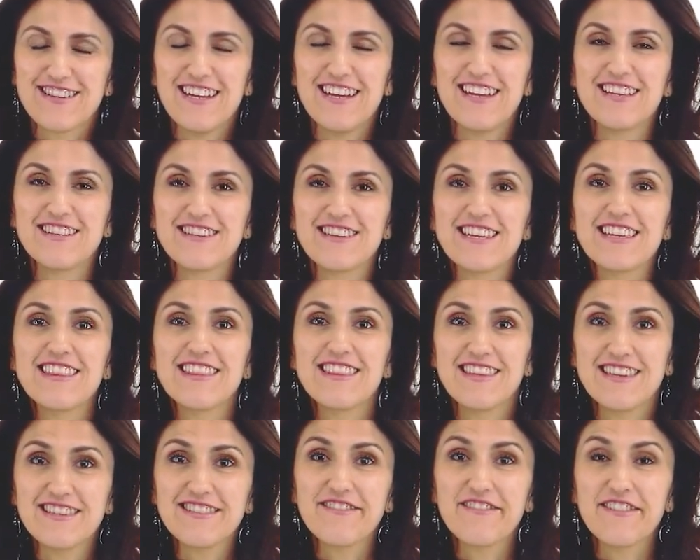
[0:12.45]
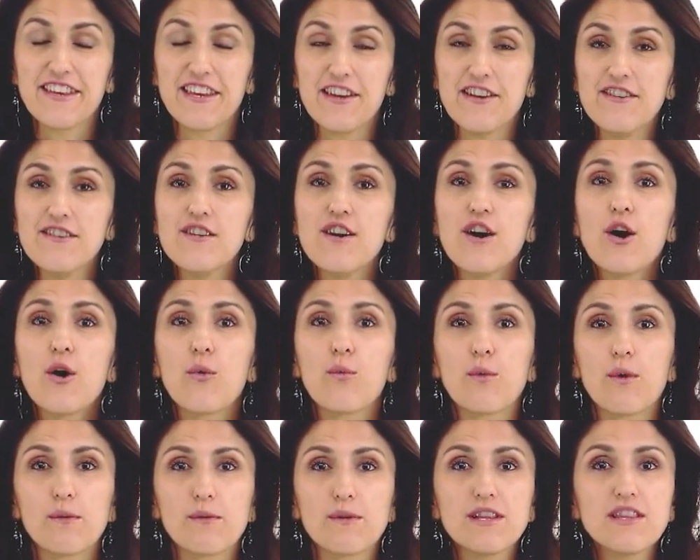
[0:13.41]
and in this video
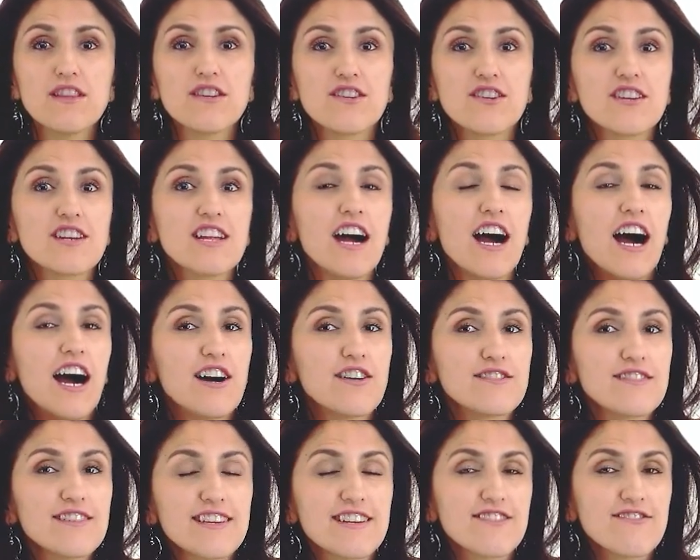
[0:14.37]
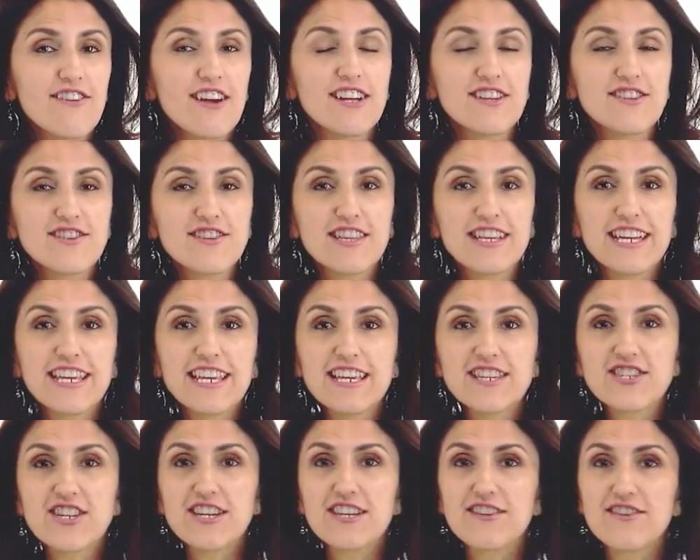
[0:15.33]
we will learn how to congratulate
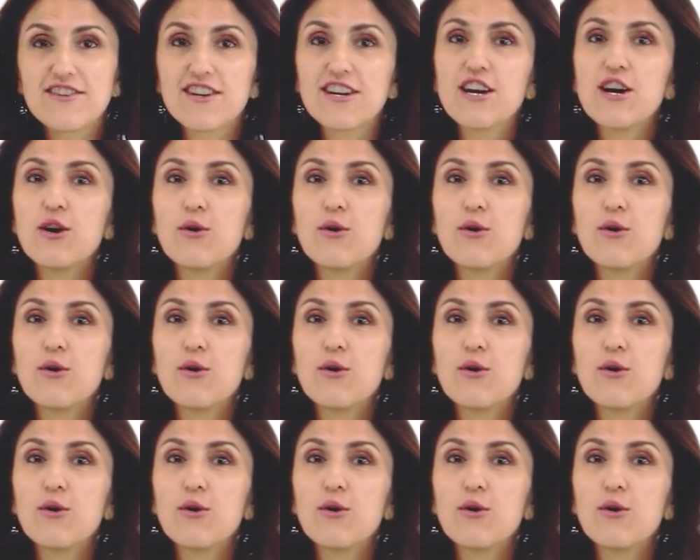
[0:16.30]
each other